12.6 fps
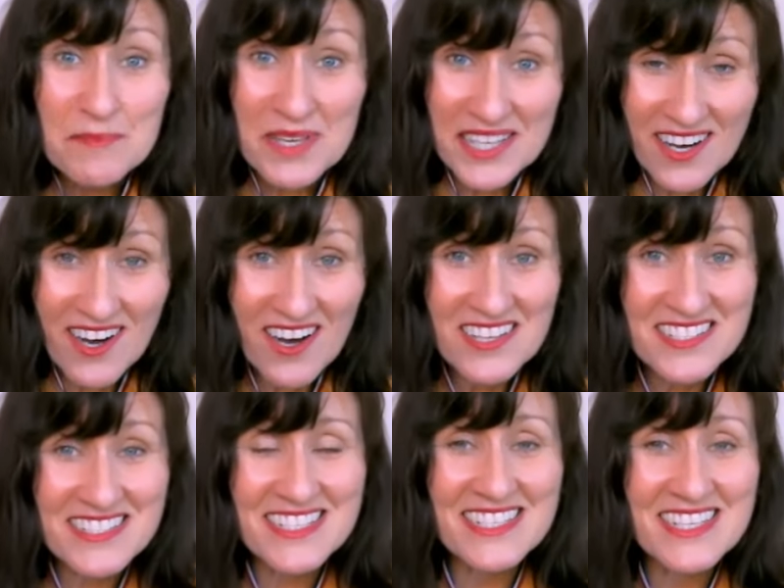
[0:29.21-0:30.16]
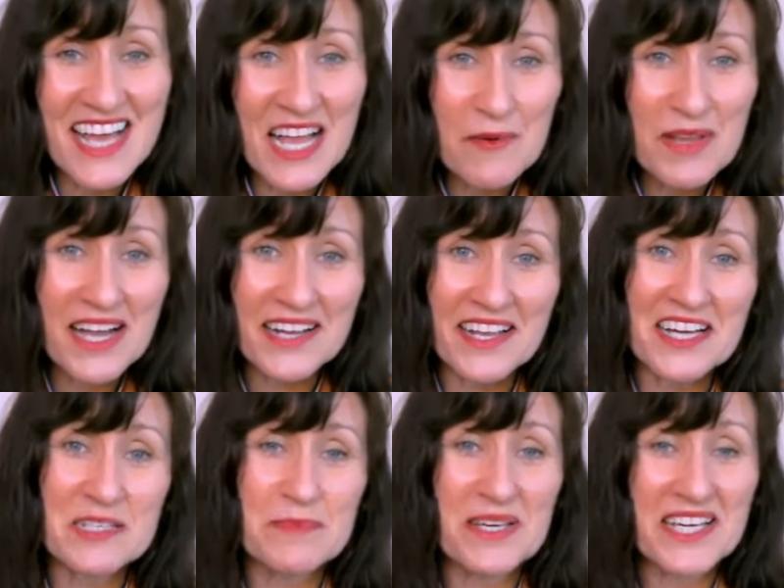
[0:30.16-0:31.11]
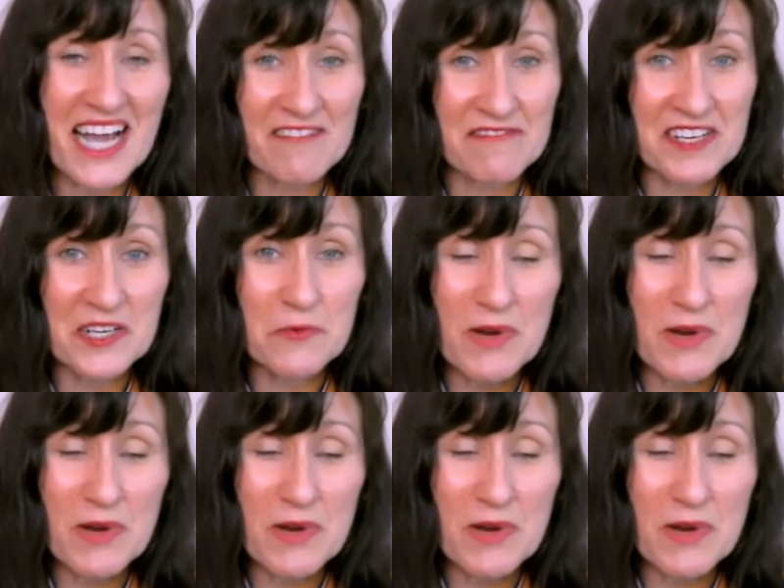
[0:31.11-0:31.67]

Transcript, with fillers: Because today we are going to be covering